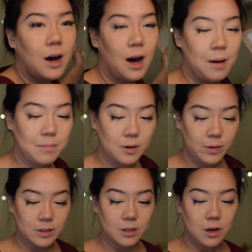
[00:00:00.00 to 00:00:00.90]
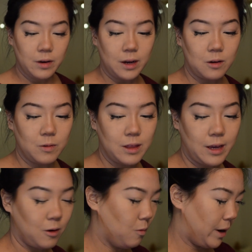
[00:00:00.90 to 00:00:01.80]
I'm going to go in with
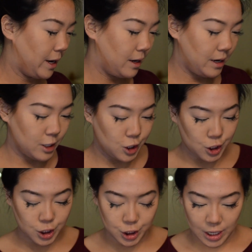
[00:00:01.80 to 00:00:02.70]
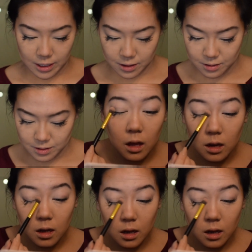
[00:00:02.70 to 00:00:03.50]
a whitish shadow.